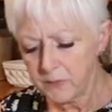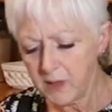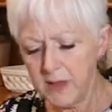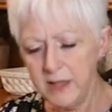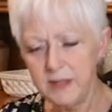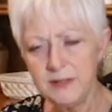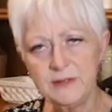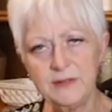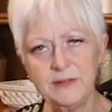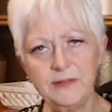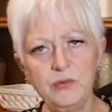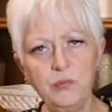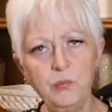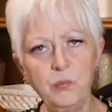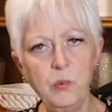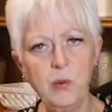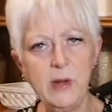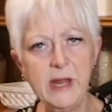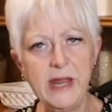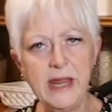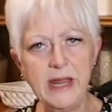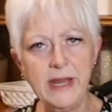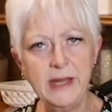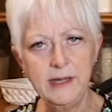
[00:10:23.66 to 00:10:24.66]
It's
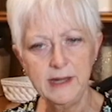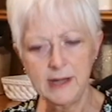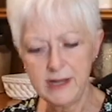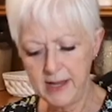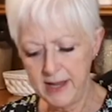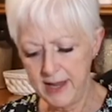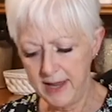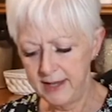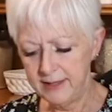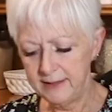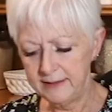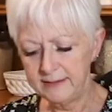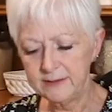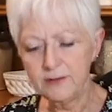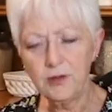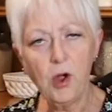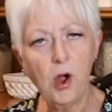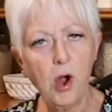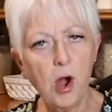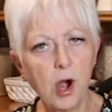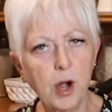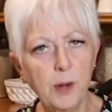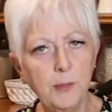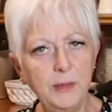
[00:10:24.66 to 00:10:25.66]
sweet and it's
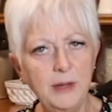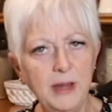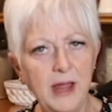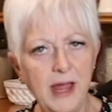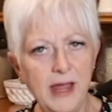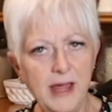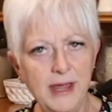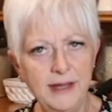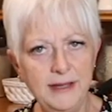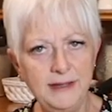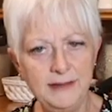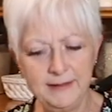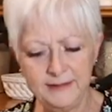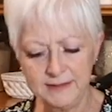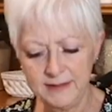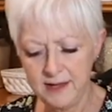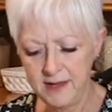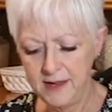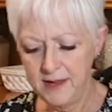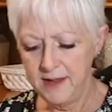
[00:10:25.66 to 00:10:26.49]
caramelized.